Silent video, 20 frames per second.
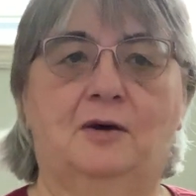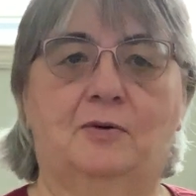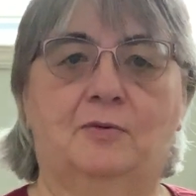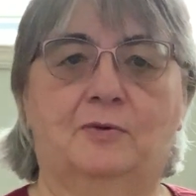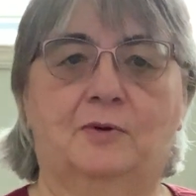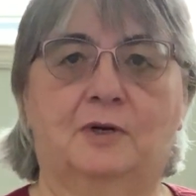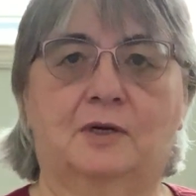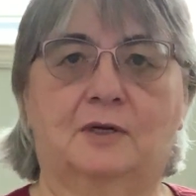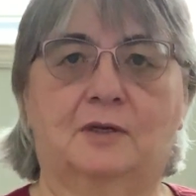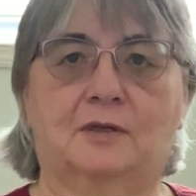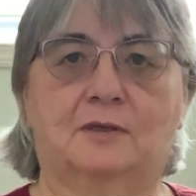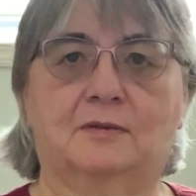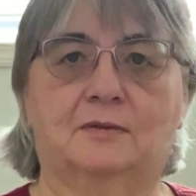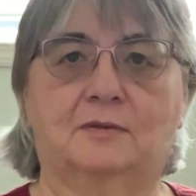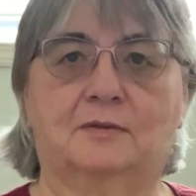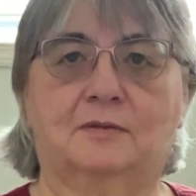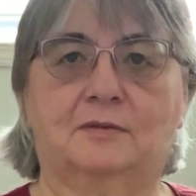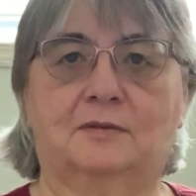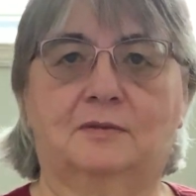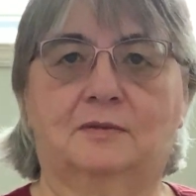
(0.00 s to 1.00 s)
we're
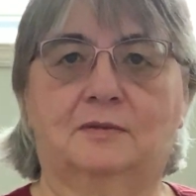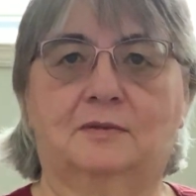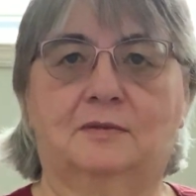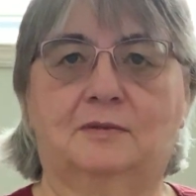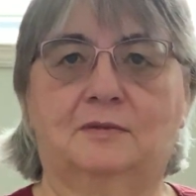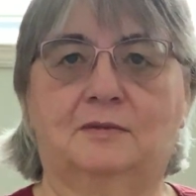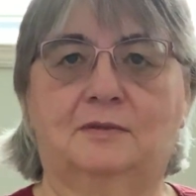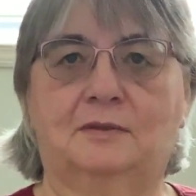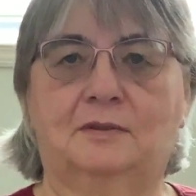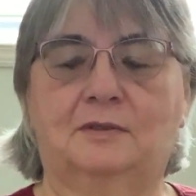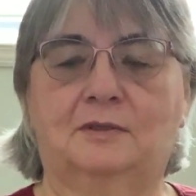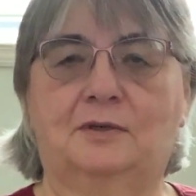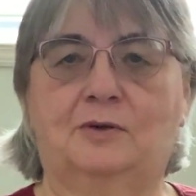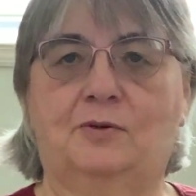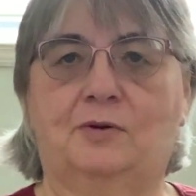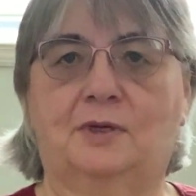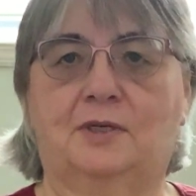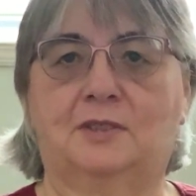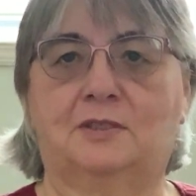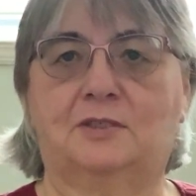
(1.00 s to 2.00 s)

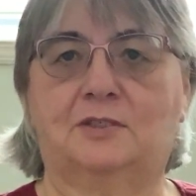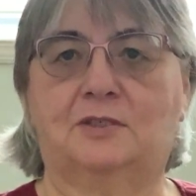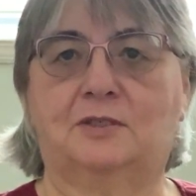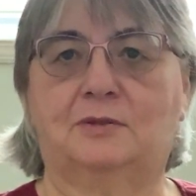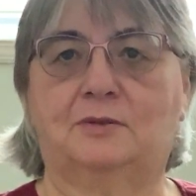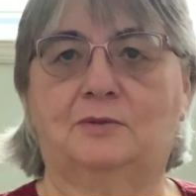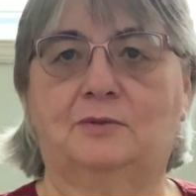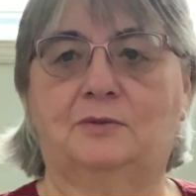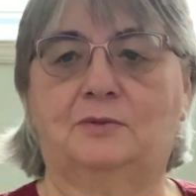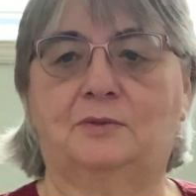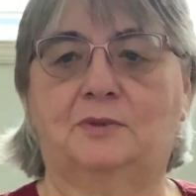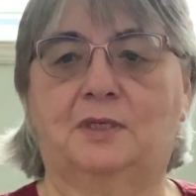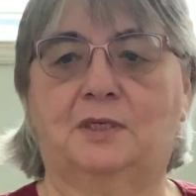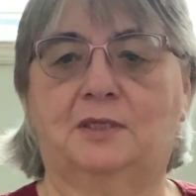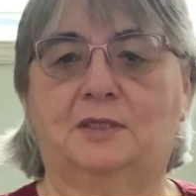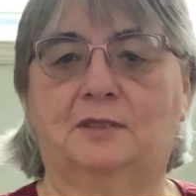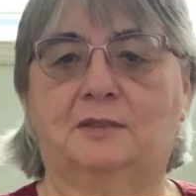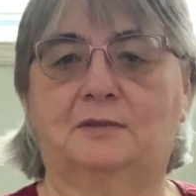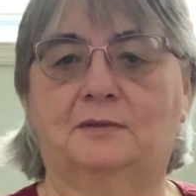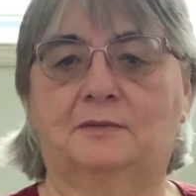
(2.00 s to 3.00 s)
going
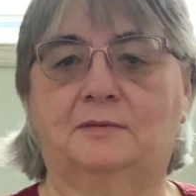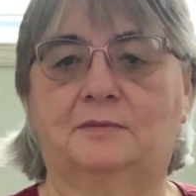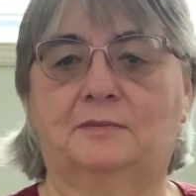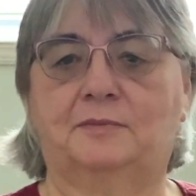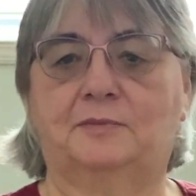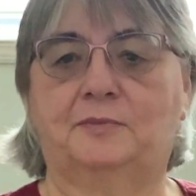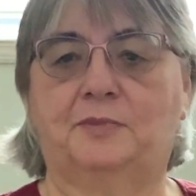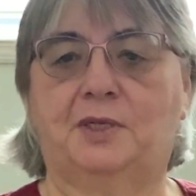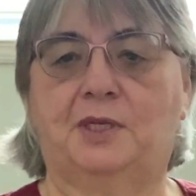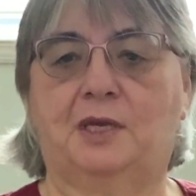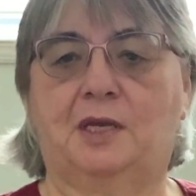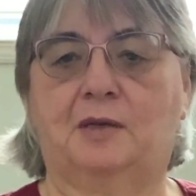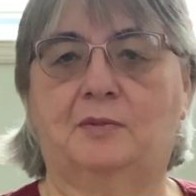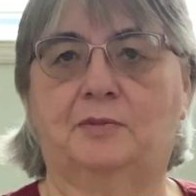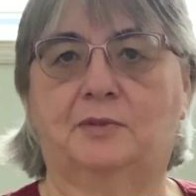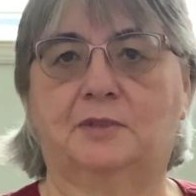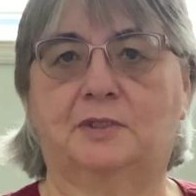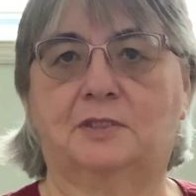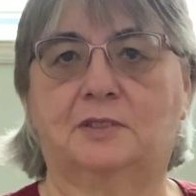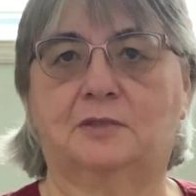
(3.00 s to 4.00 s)
to be
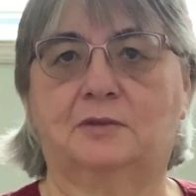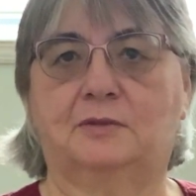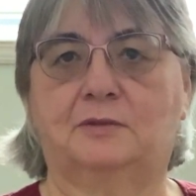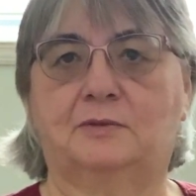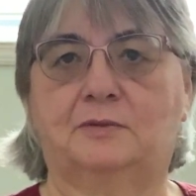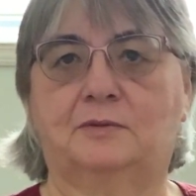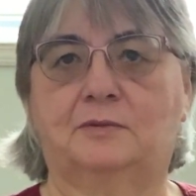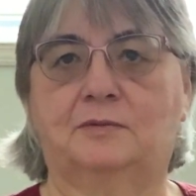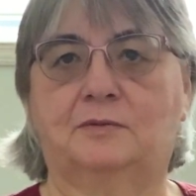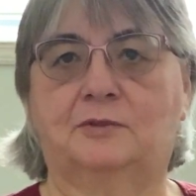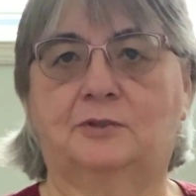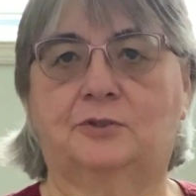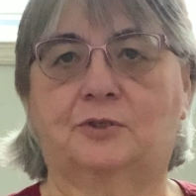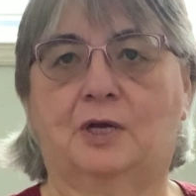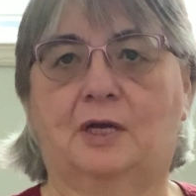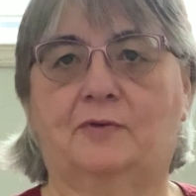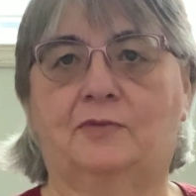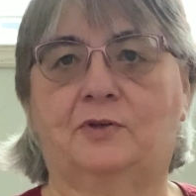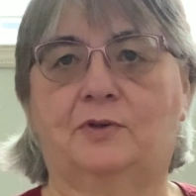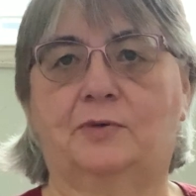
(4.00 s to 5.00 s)
able to
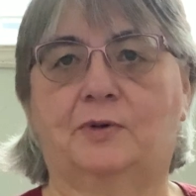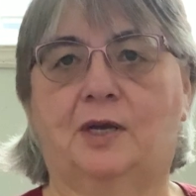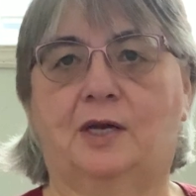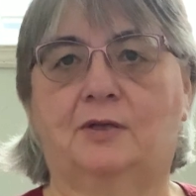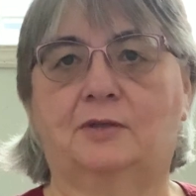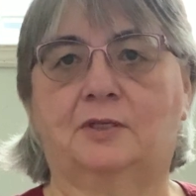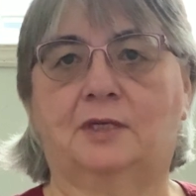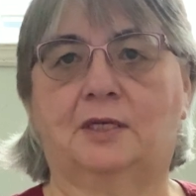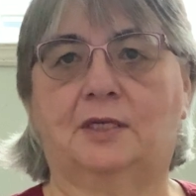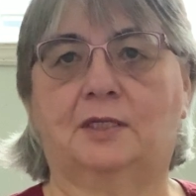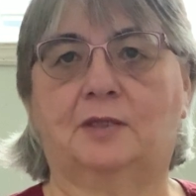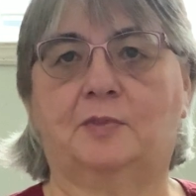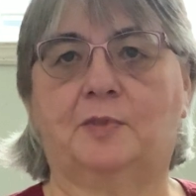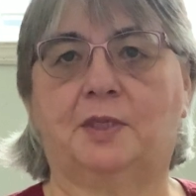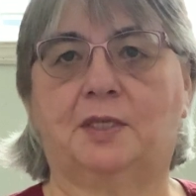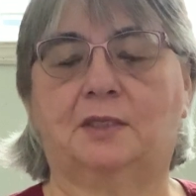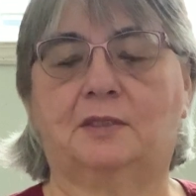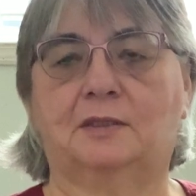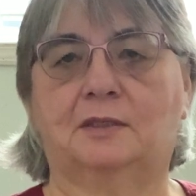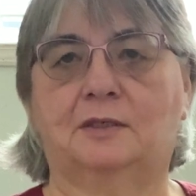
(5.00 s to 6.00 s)
travel around a little
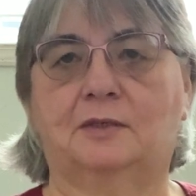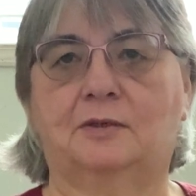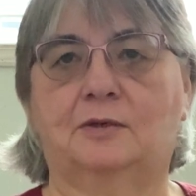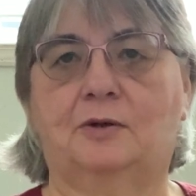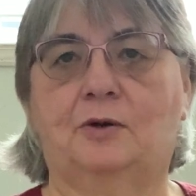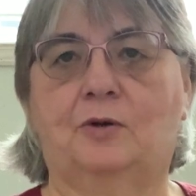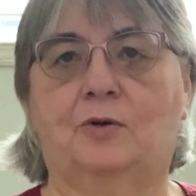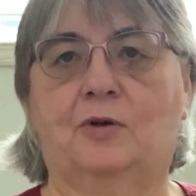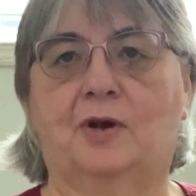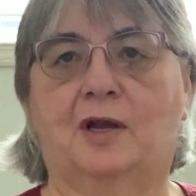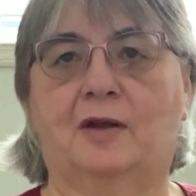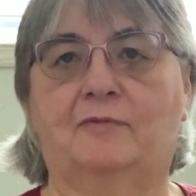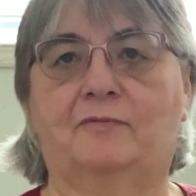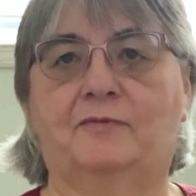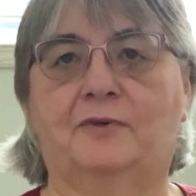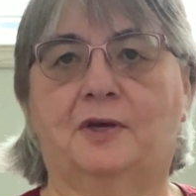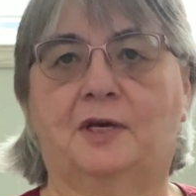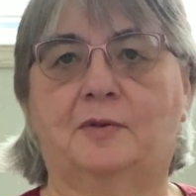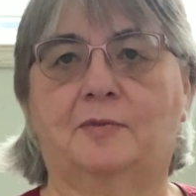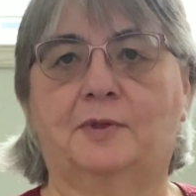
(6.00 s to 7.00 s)
bit and go grab
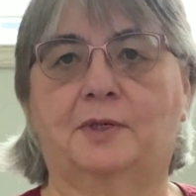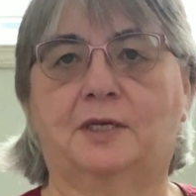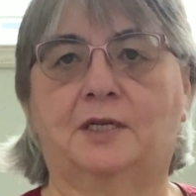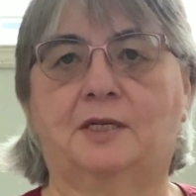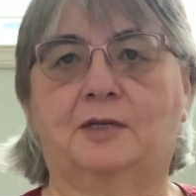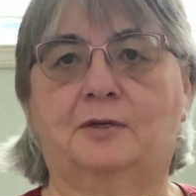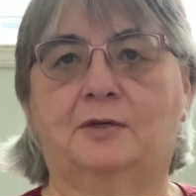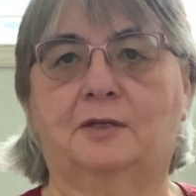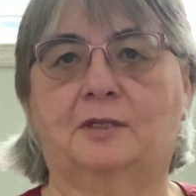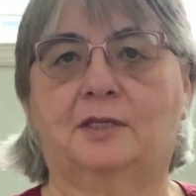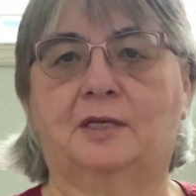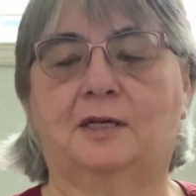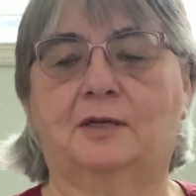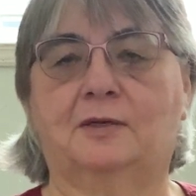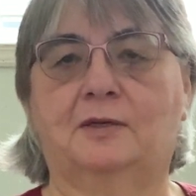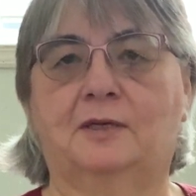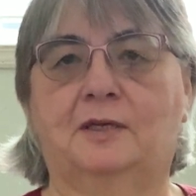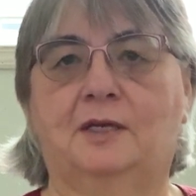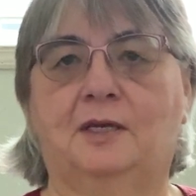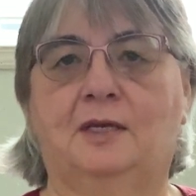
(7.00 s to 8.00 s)
fabric here and
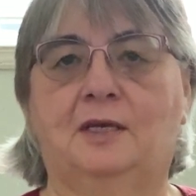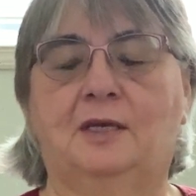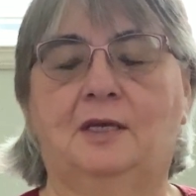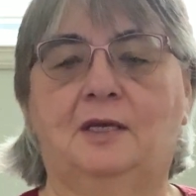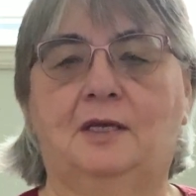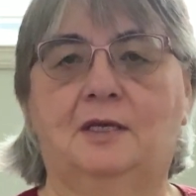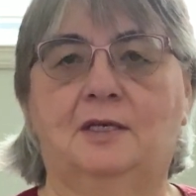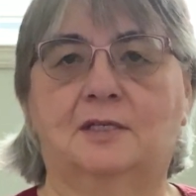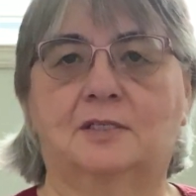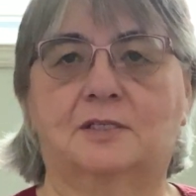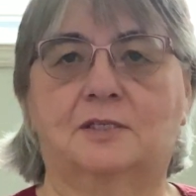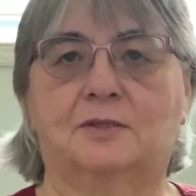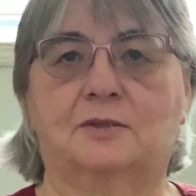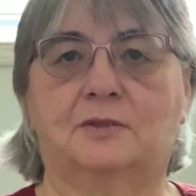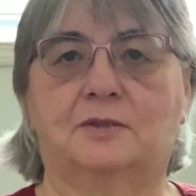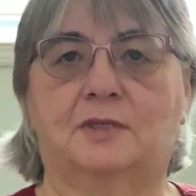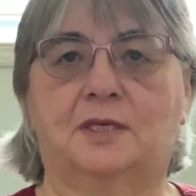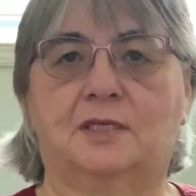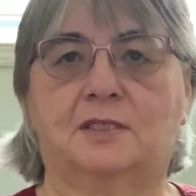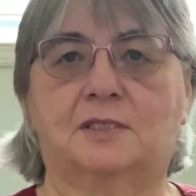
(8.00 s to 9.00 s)
there.
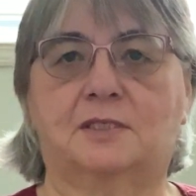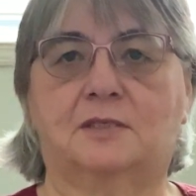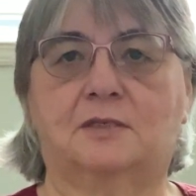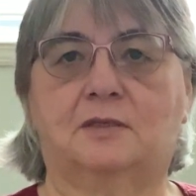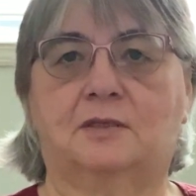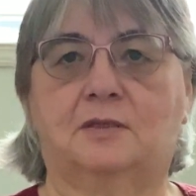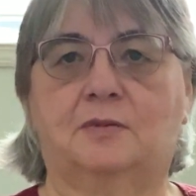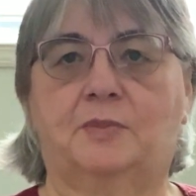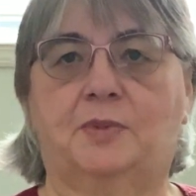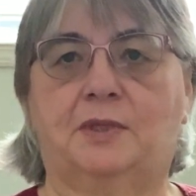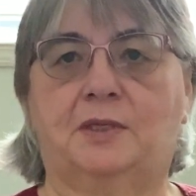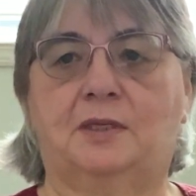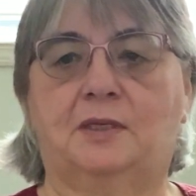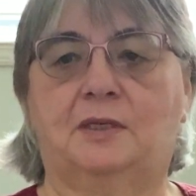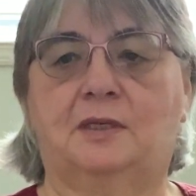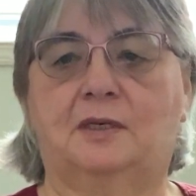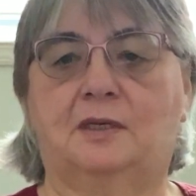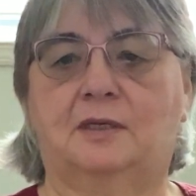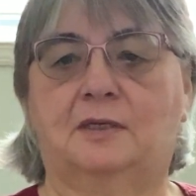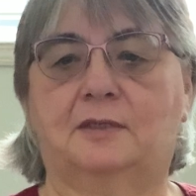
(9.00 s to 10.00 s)
So that's going to
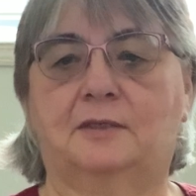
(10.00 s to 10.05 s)
be